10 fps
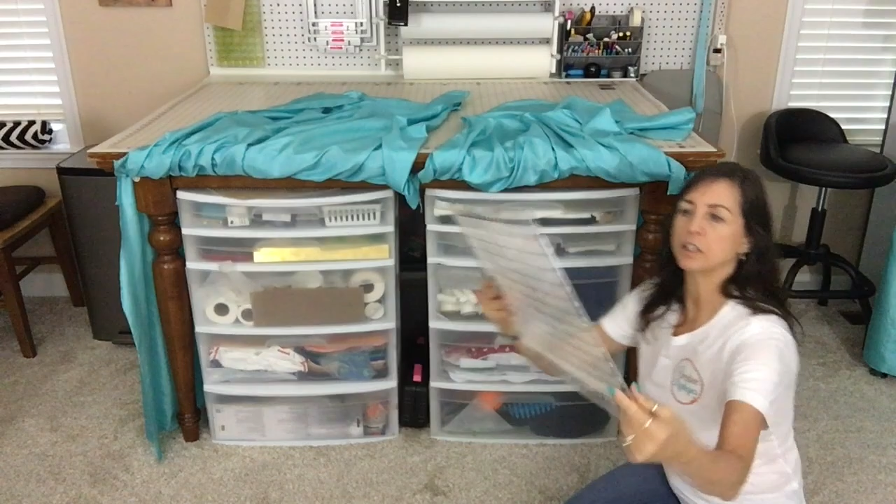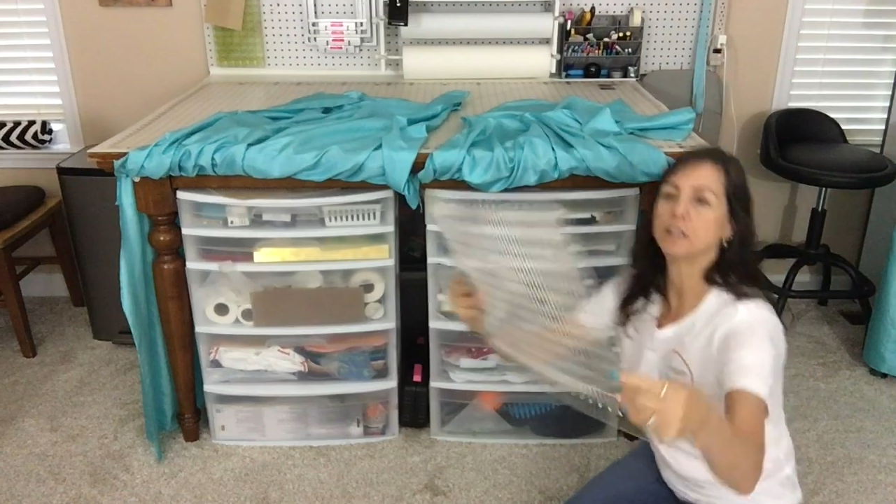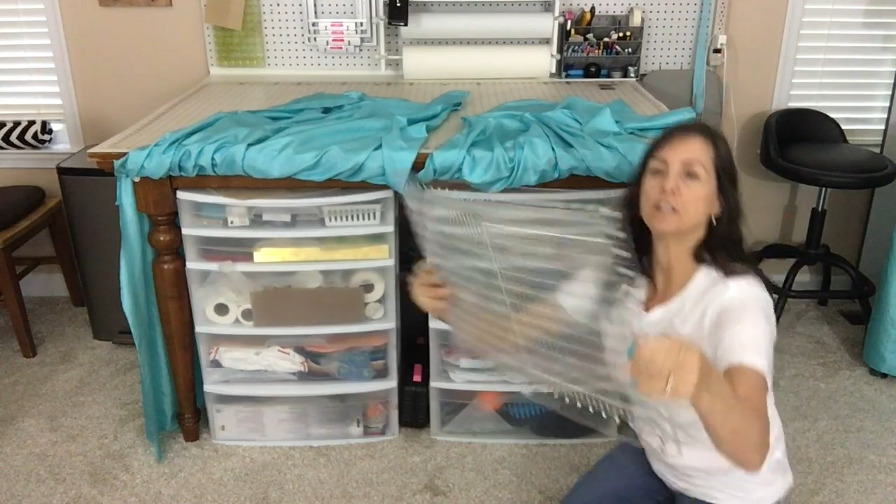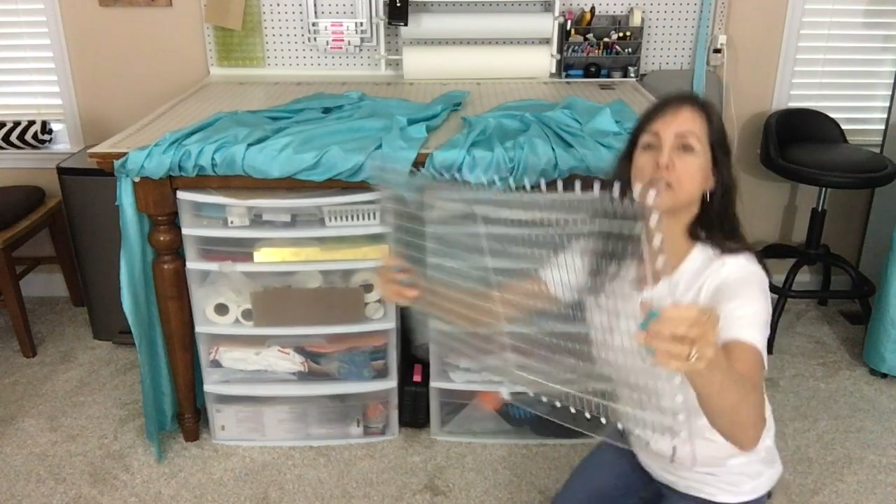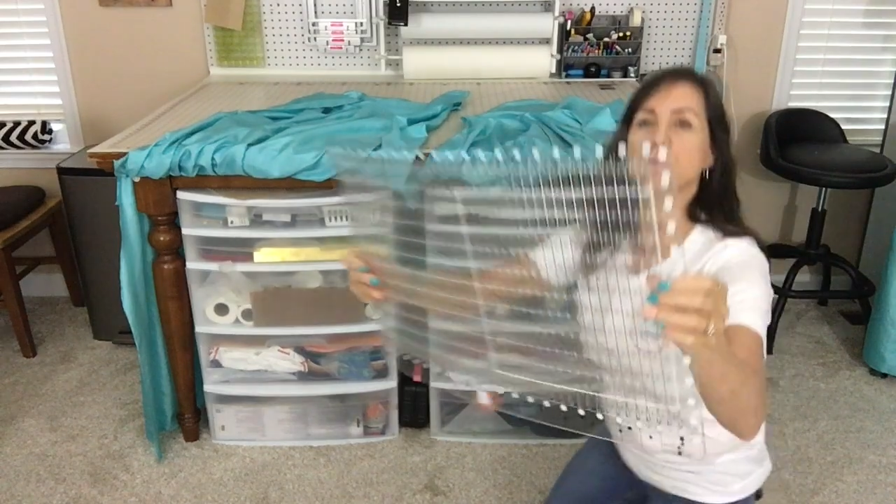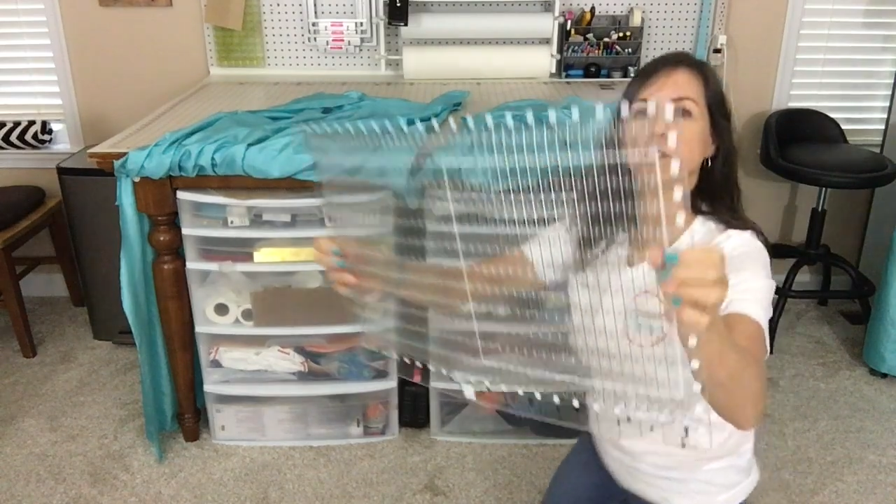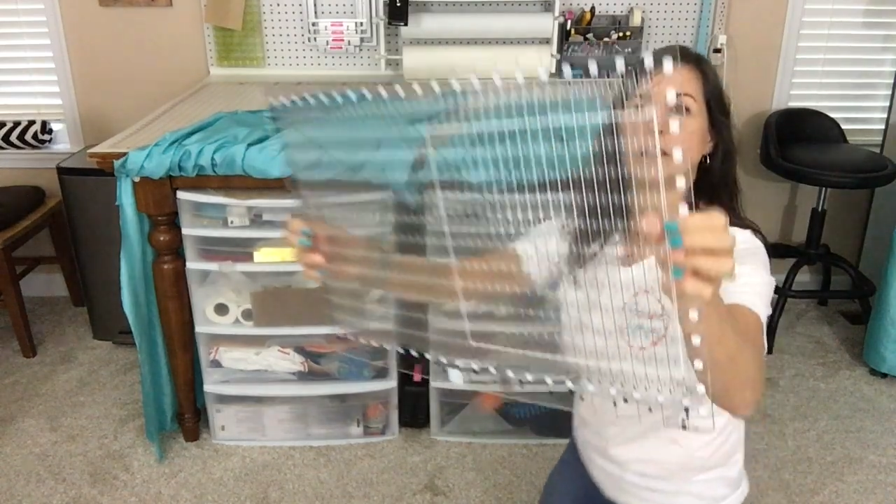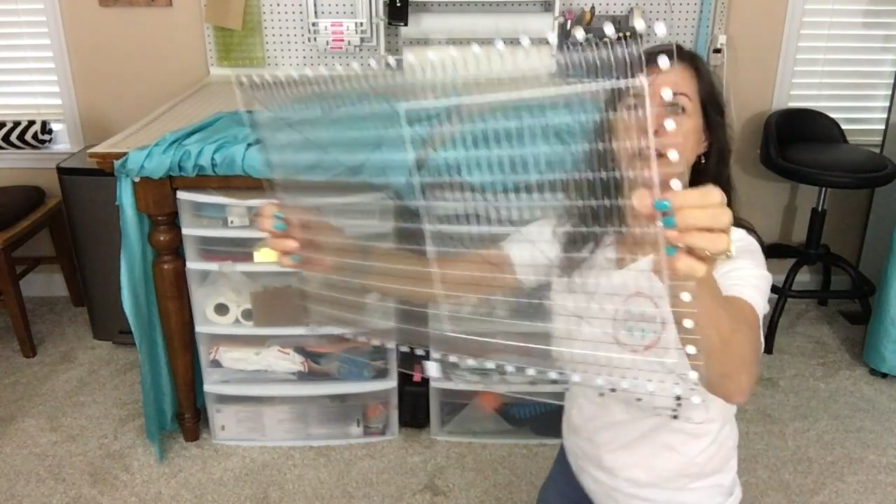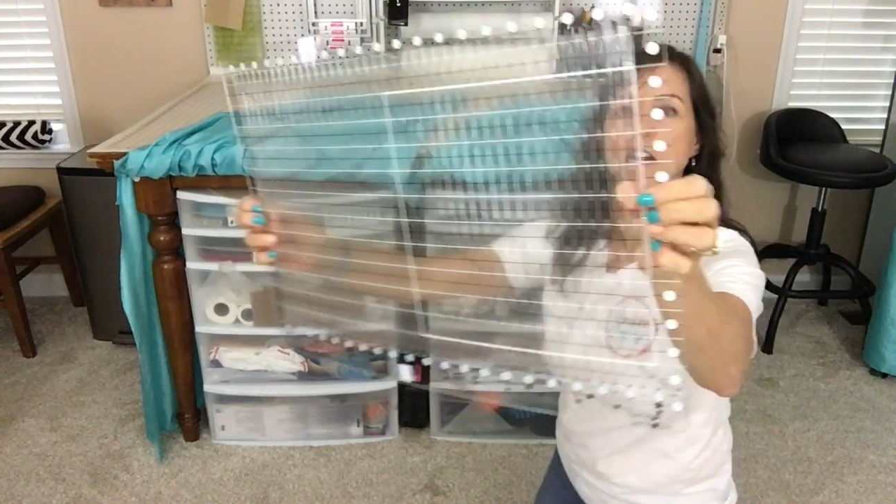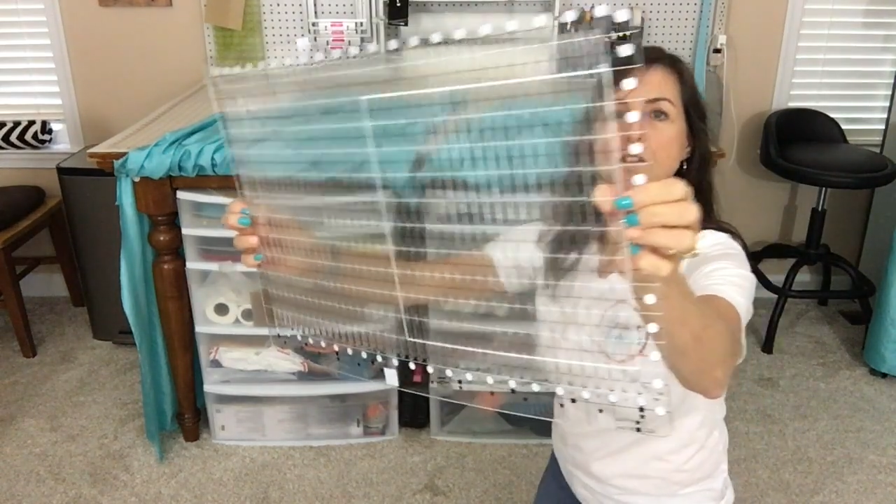This one
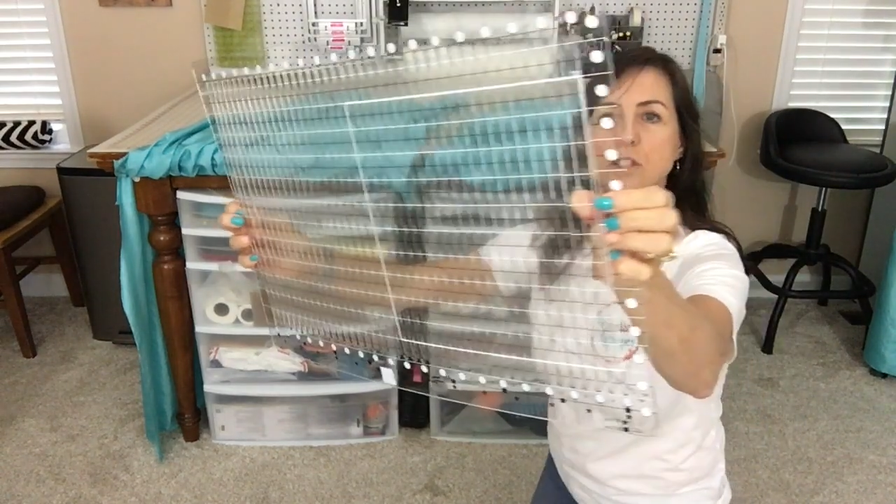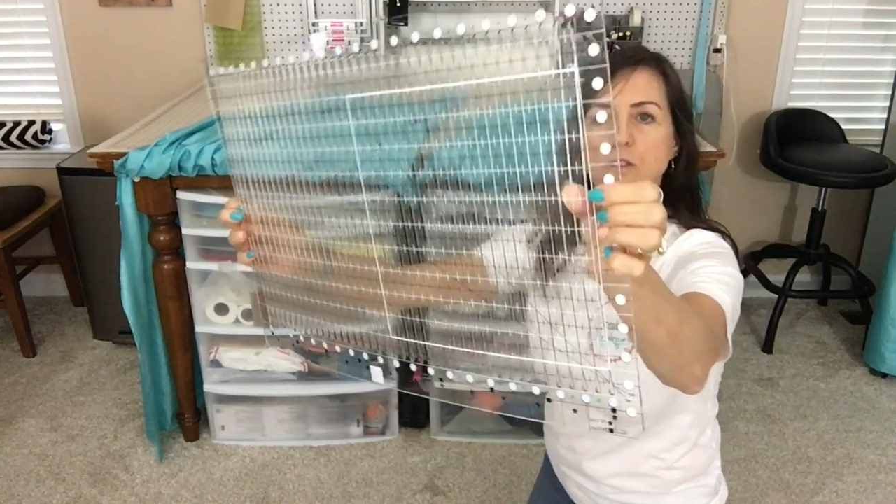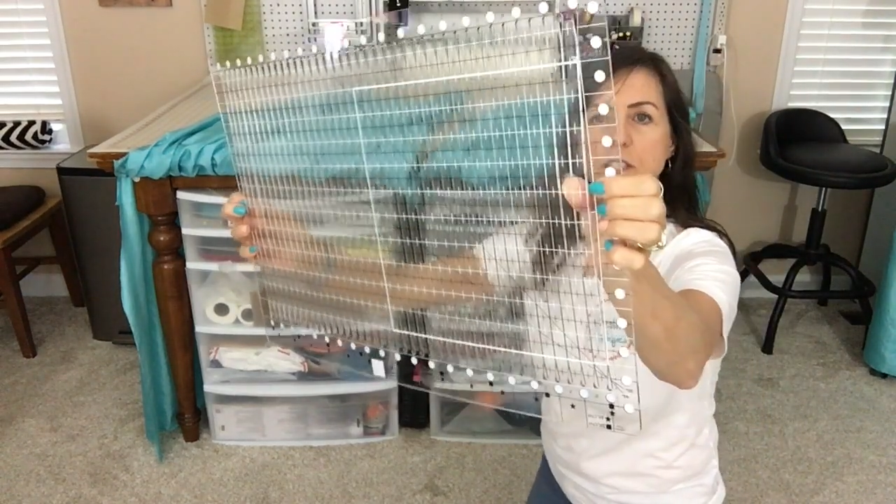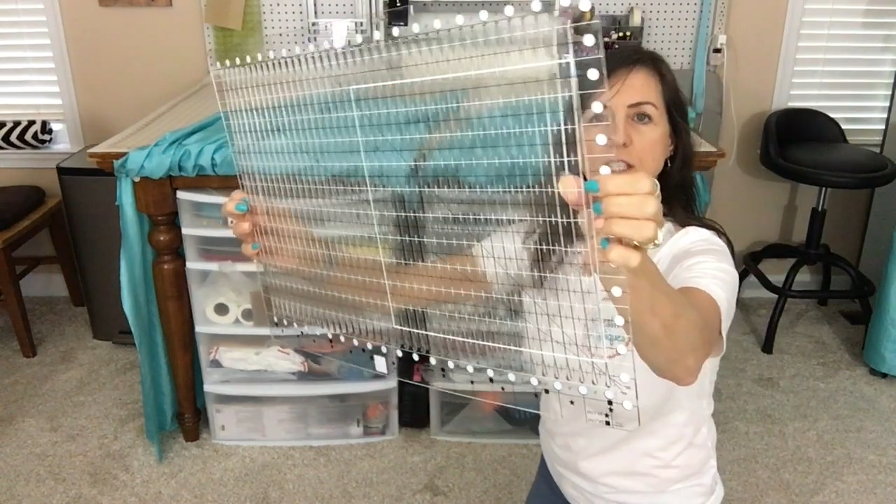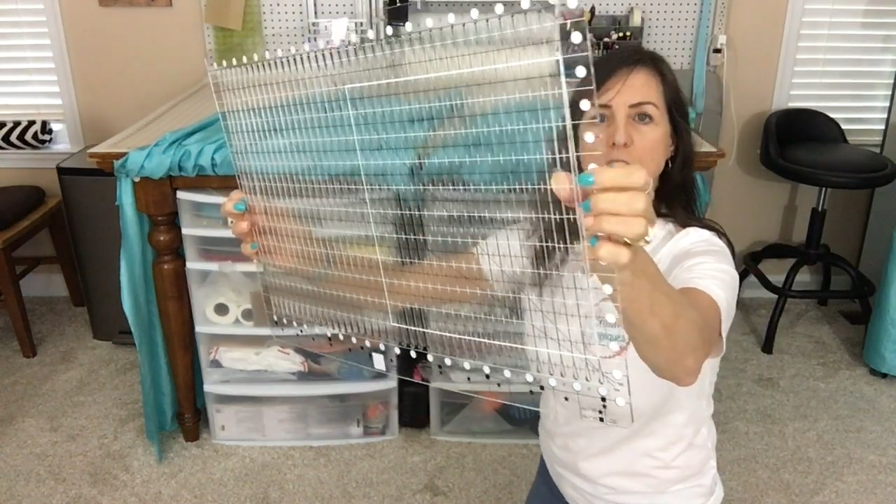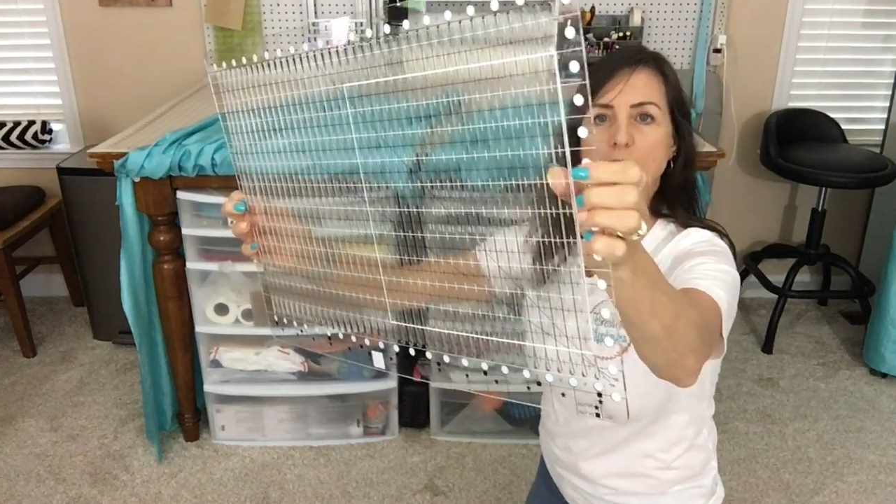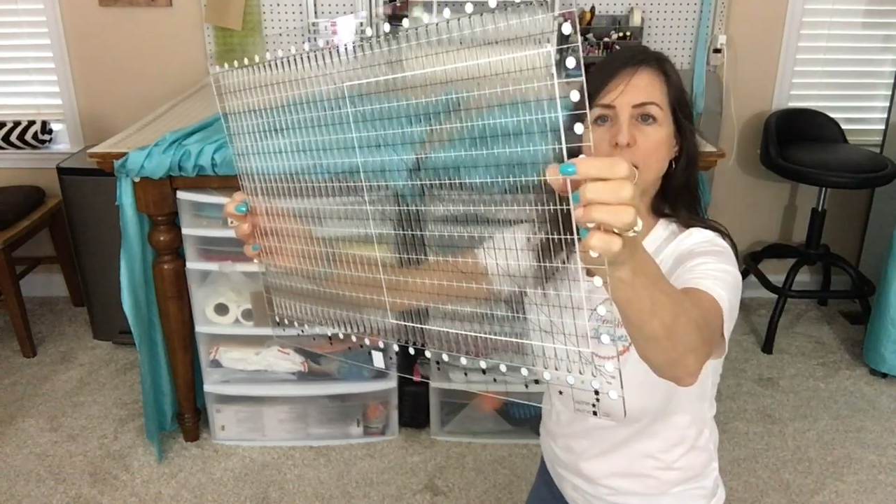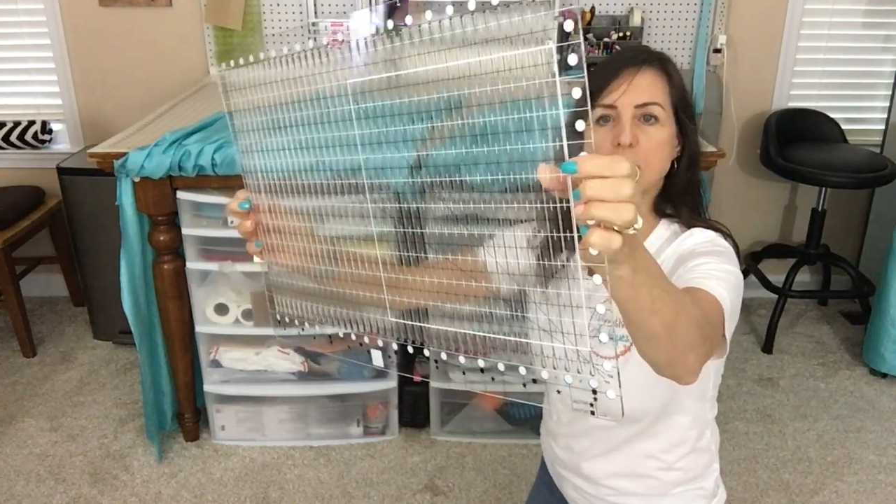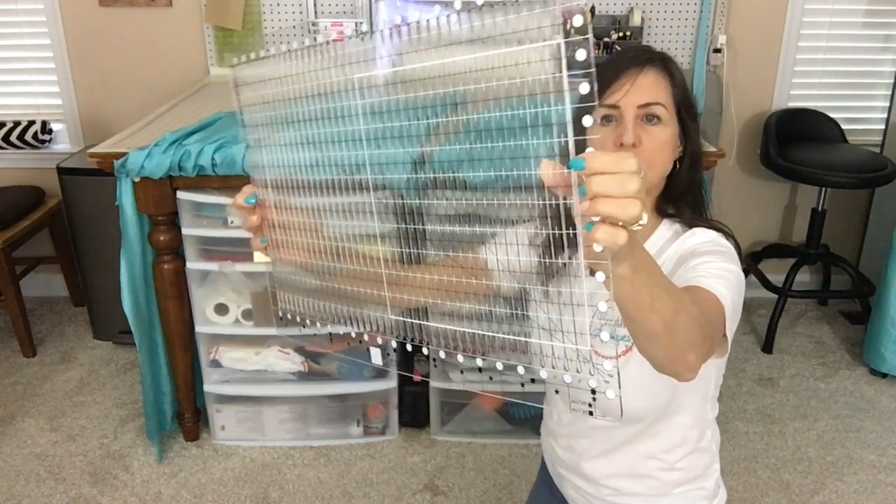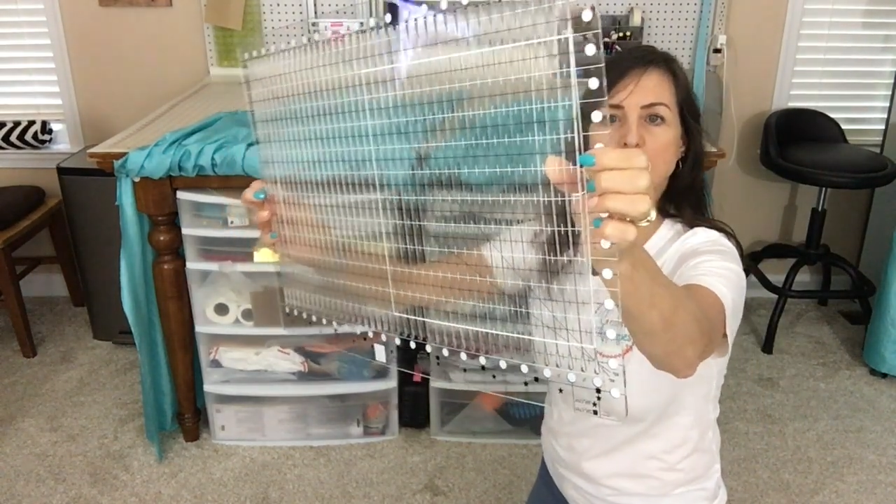allows you to
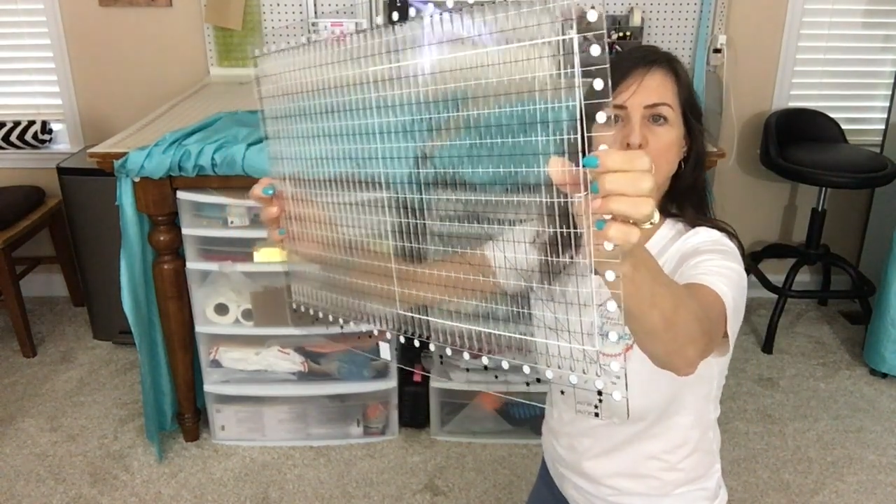cut